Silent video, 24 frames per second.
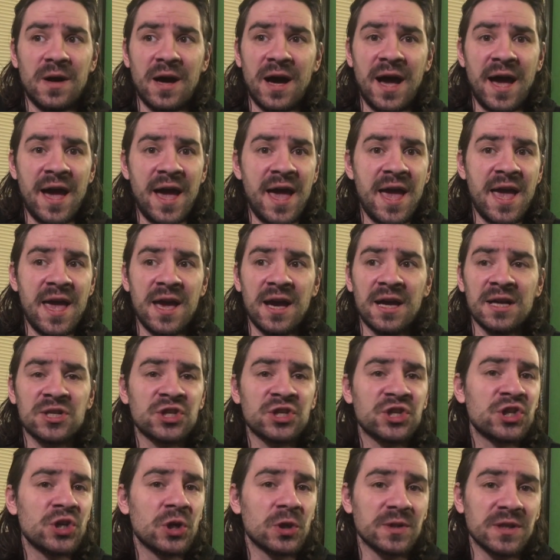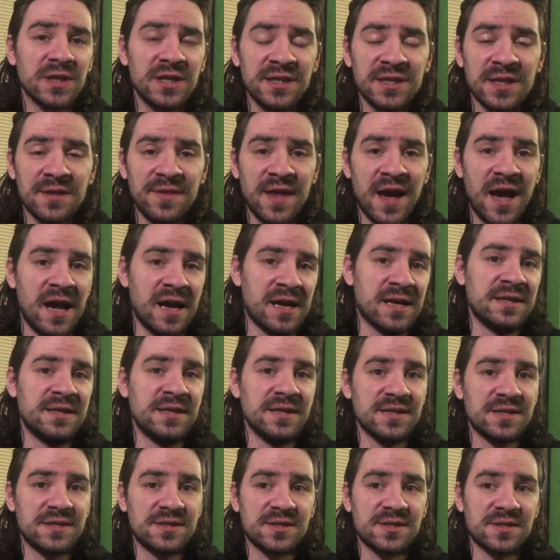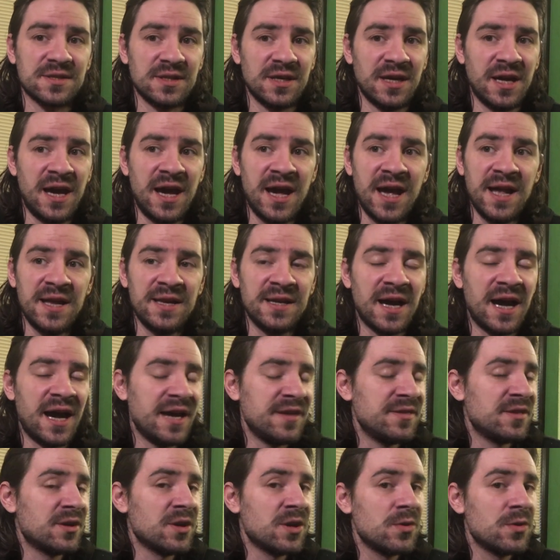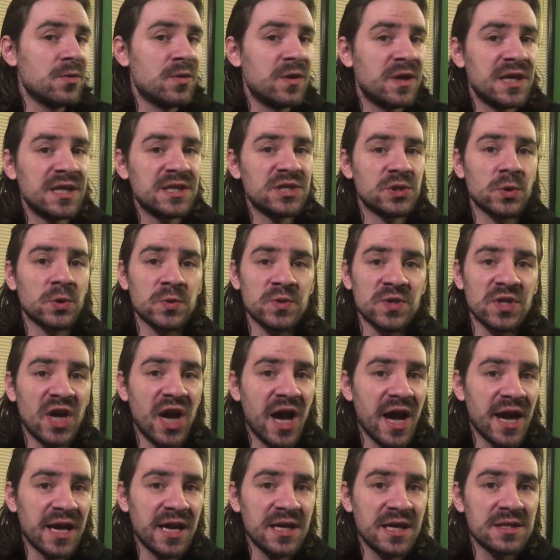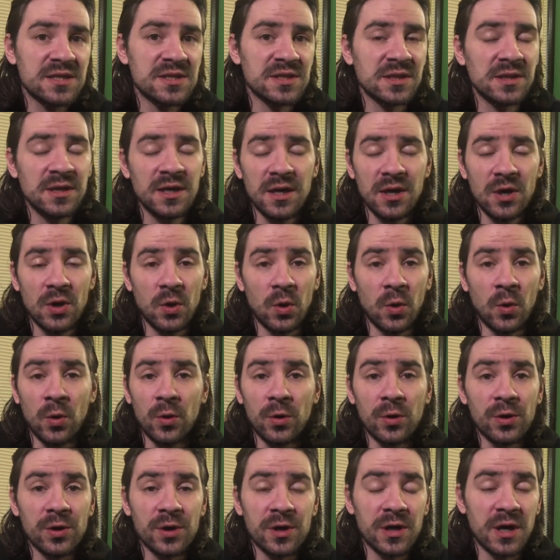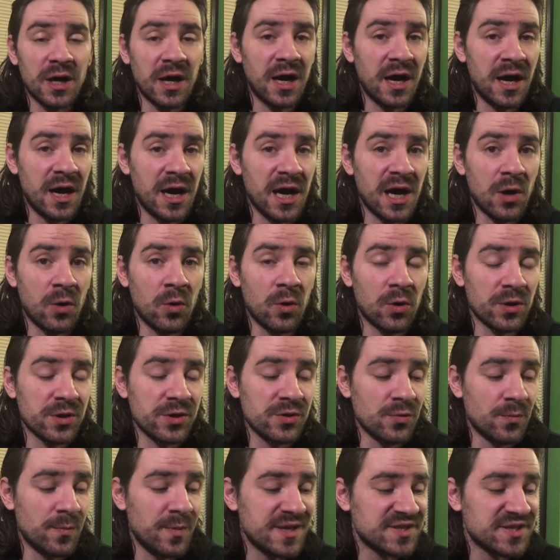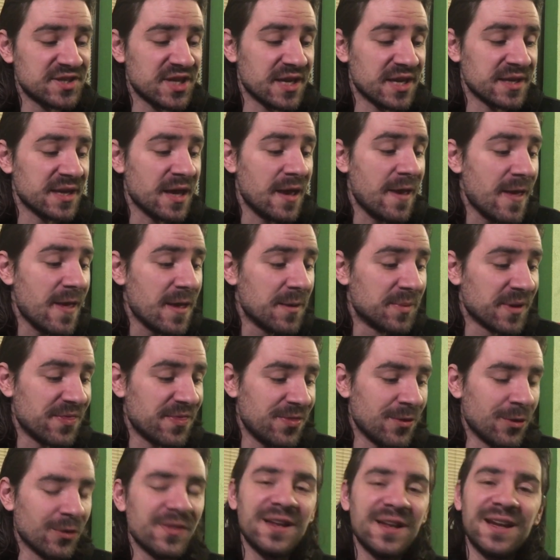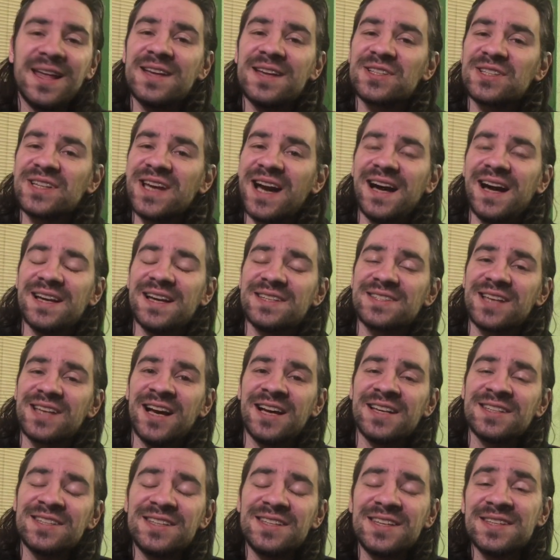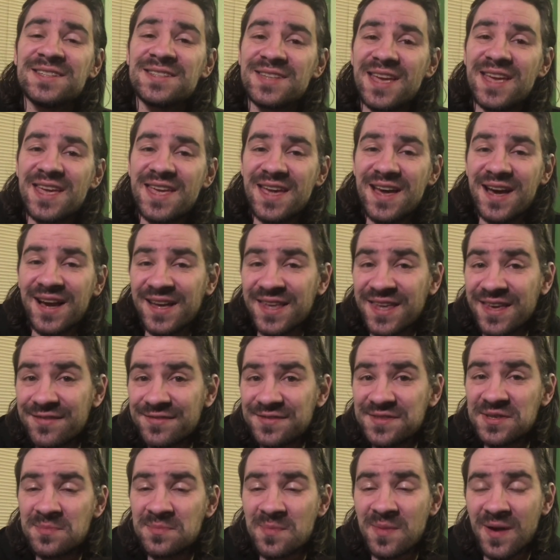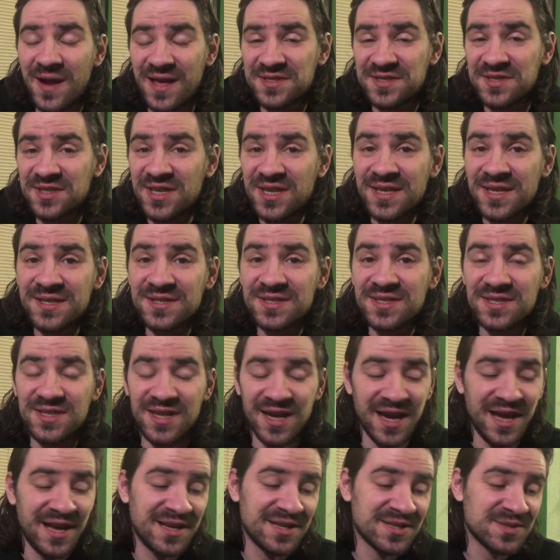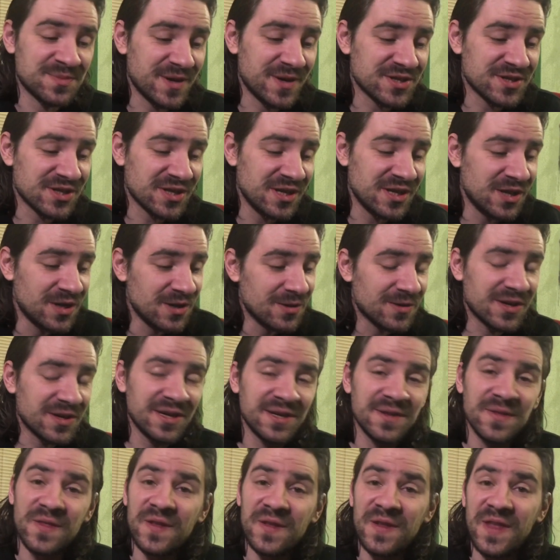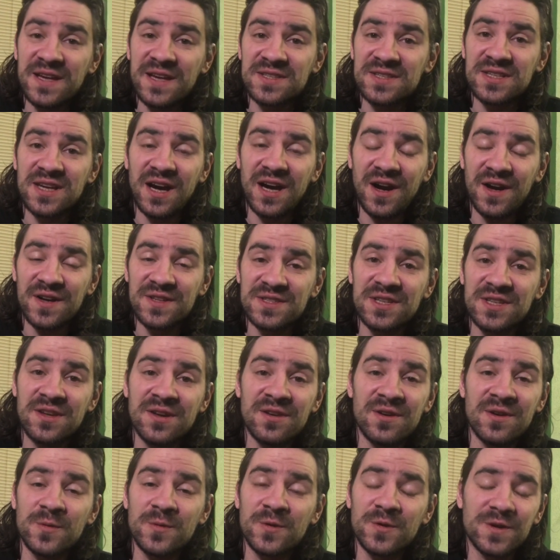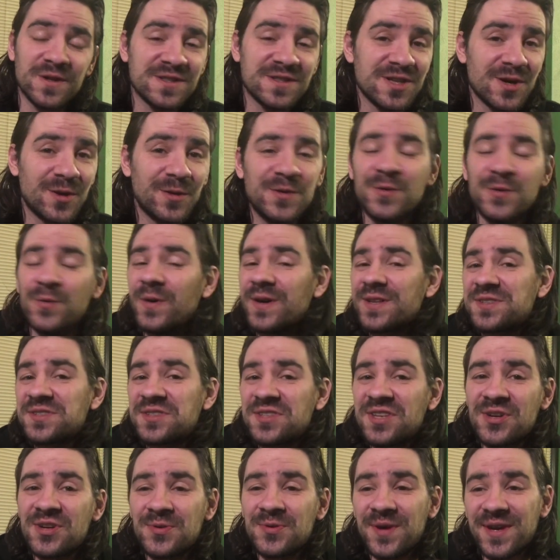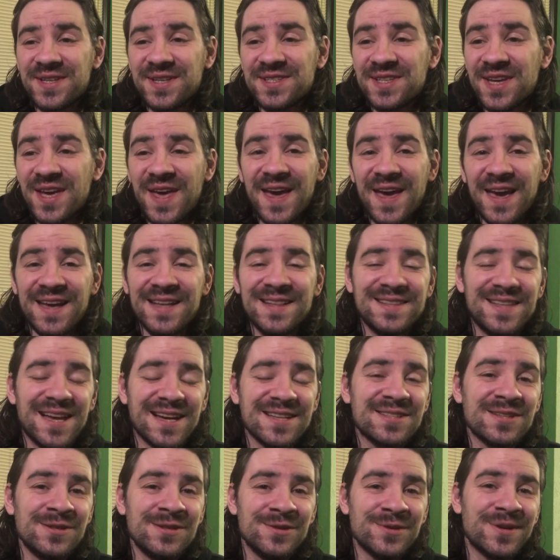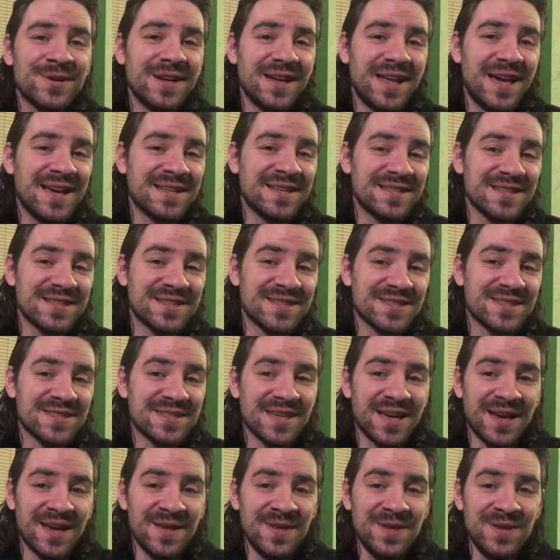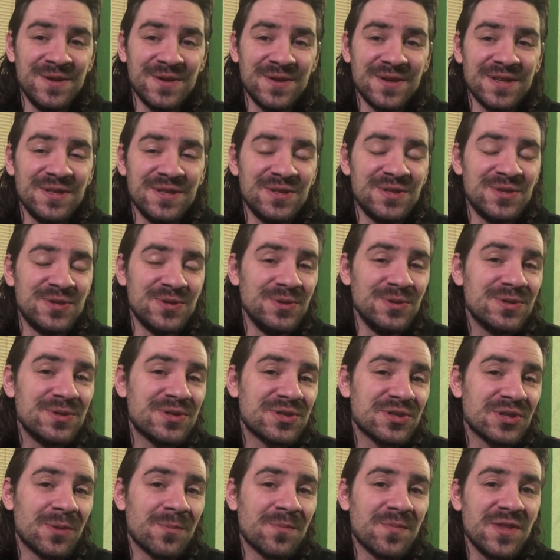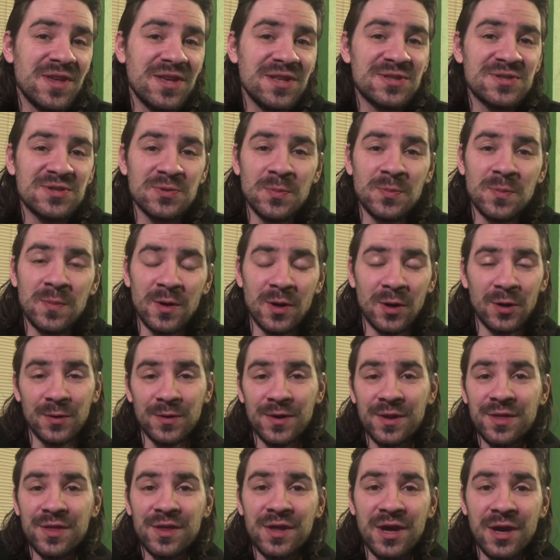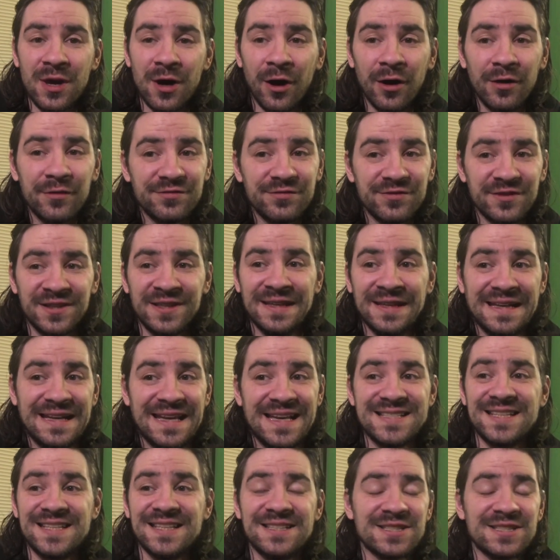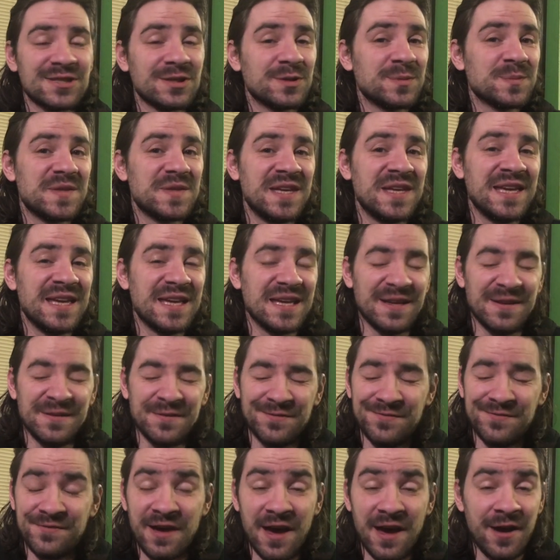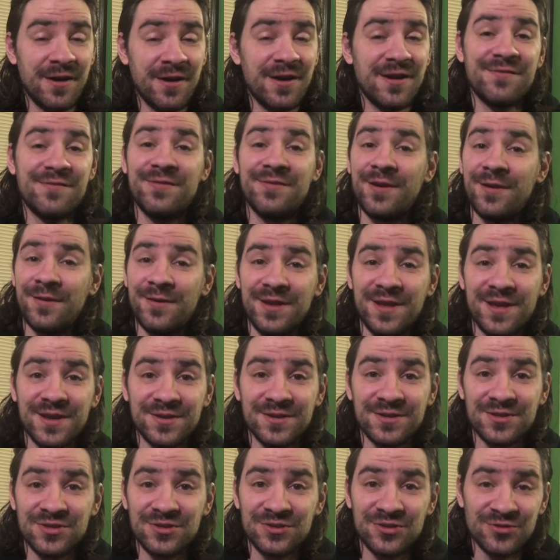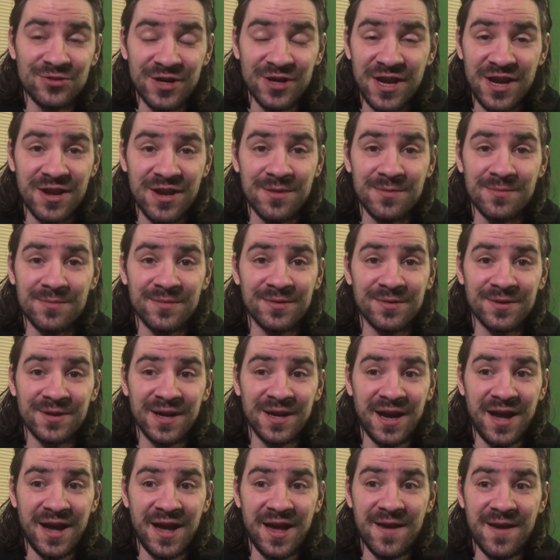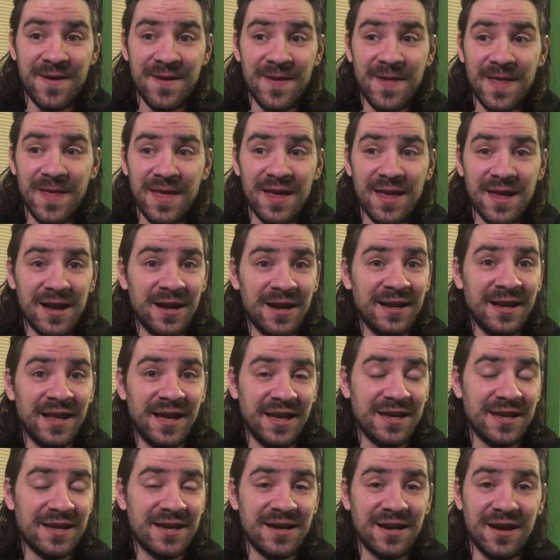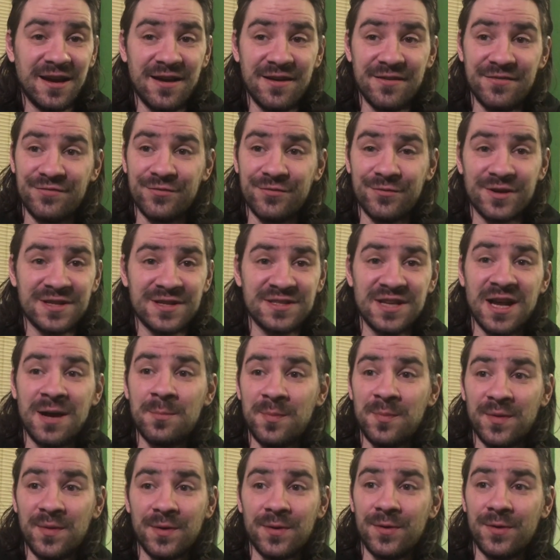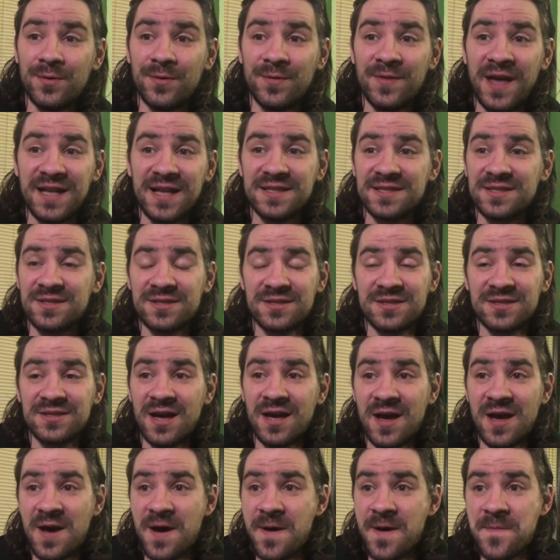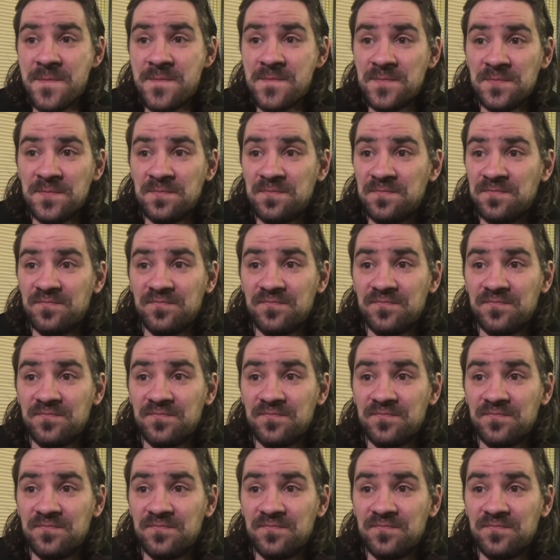a, a, shot in the darkness. And either you hit your target or, uh, or you miss it. But nonetheless, guys, as it is a uh, gifts and blessings, and especially looking at the next cards here, I'm going to tell you one secret. It doesn't look like that uh, you can do something to blow the thing off unless it's something very, very extreme, okay? Like, uh, for example, that's... Um,